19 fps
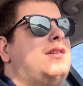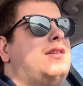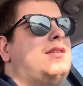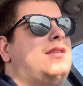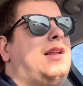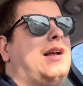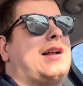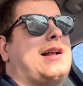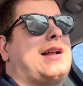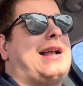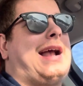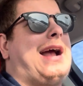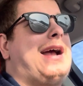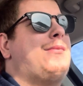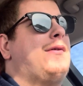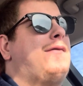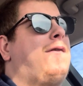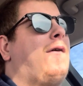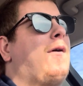the guy
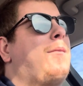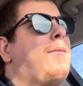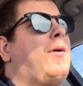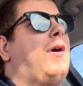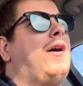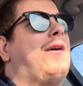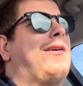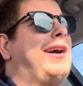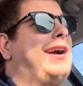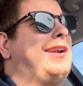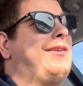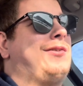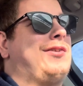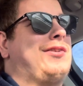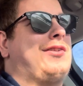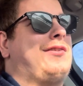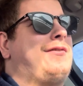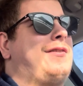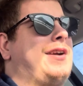before Paul Ryan
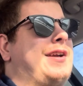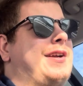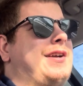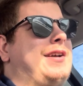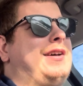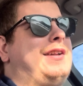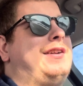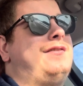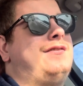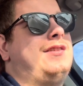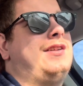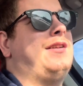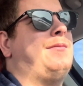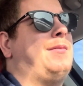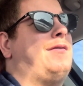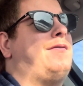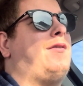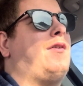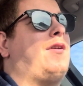wasn't very good, and
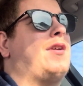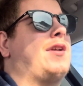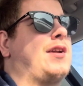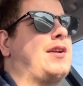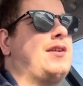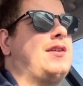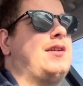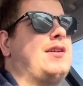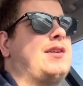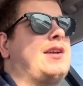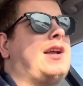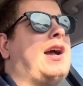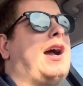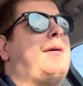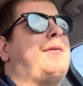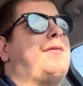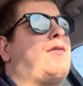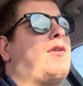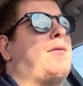before the guy
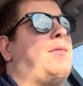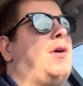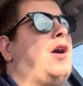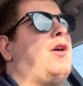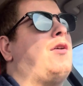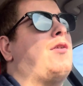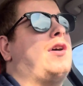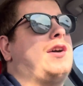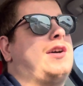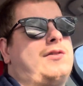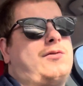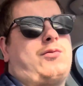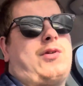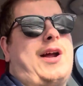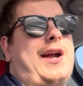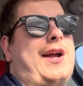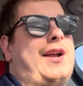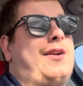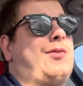before Paul
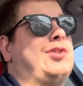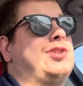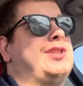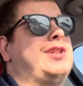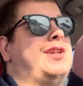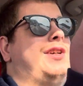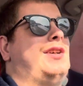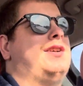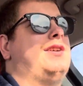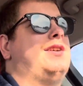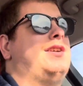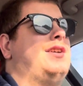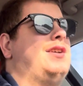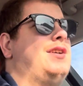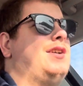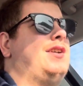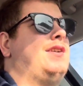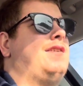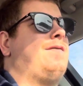Ryan was
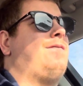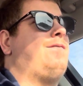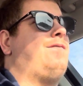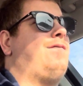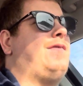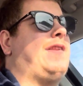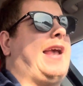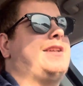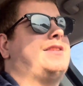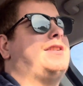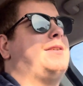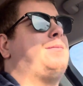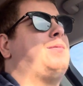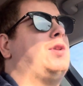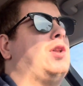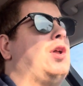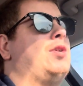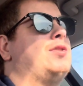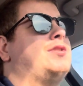Nancy
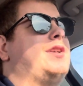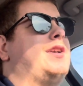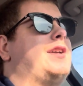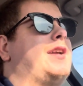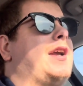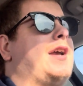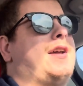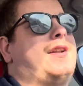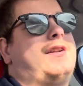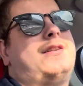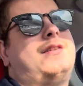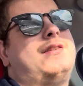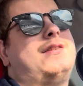Pelosi again.